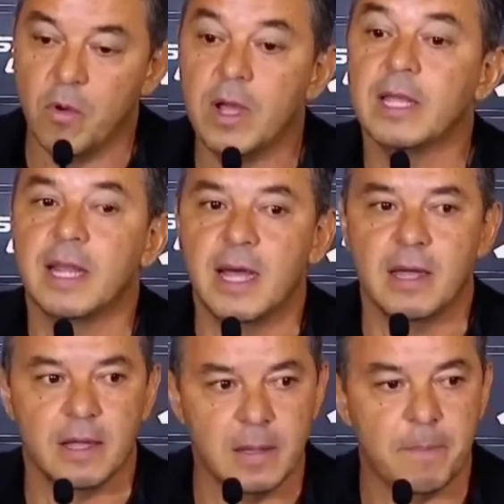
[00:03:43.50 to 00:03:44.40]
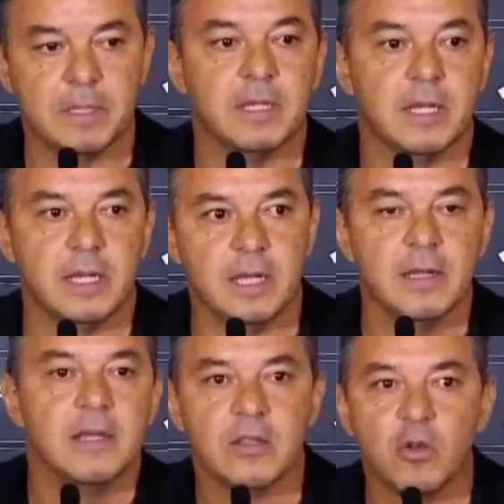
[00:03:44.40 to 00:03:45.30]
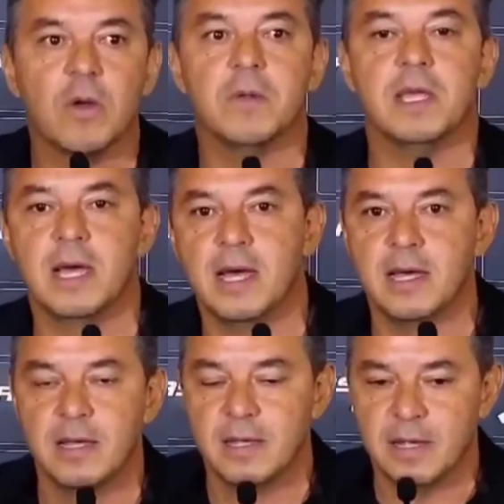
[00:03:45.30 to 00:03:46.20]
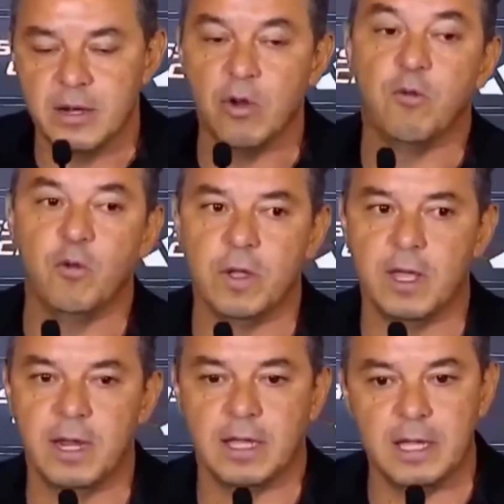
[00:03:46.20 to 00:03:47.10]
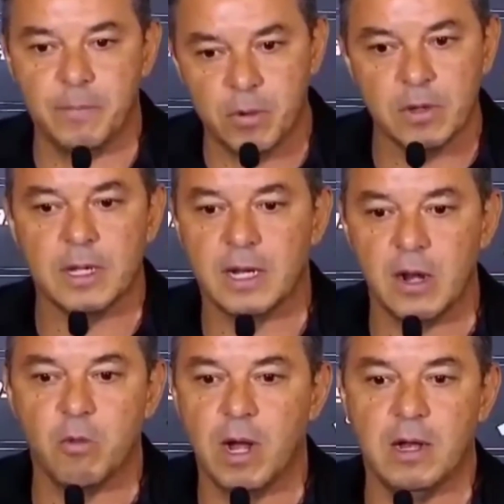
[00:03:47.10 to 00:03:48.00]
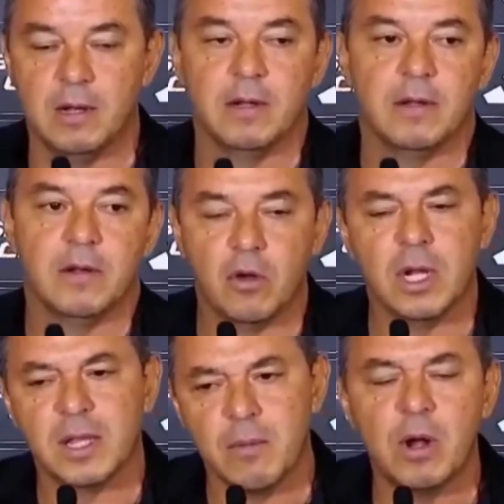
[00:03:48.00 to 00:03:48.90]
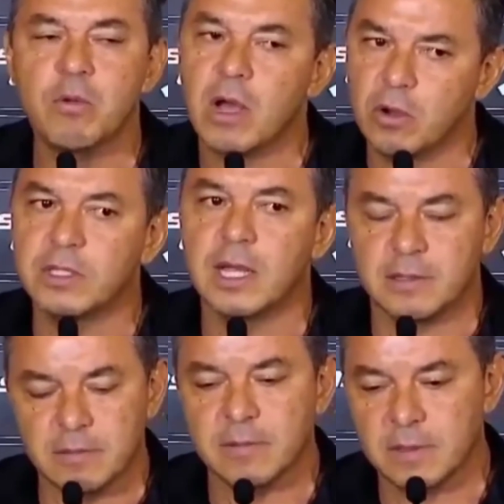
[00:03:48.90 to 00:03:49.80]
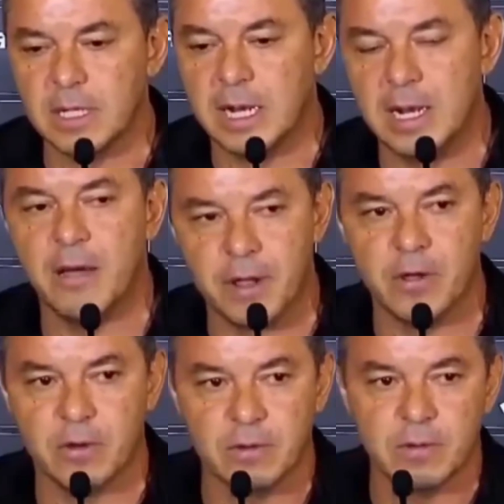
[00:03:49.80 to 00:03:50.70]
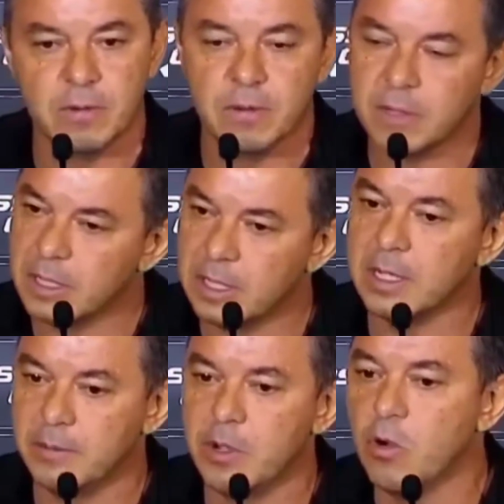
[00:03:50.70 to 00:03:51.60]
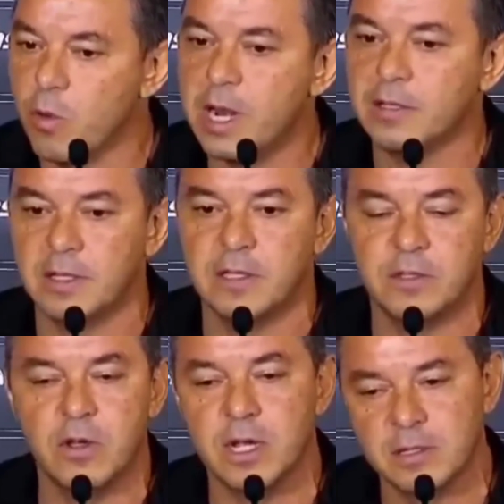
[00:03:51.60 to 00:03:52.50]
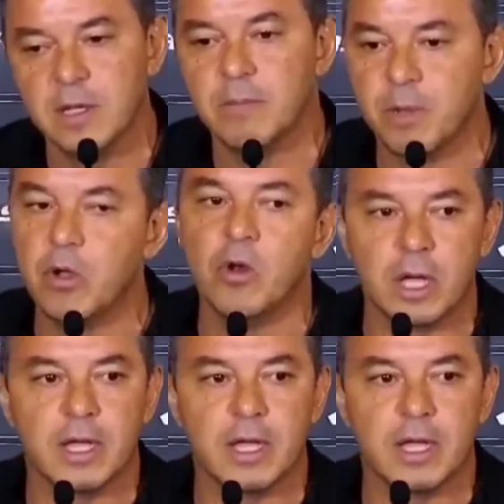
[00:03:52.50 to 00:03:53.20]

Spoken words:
How about this kind of still not fluidity of the team in which we don't connect? I see some things, I see good intentions, I see what we want.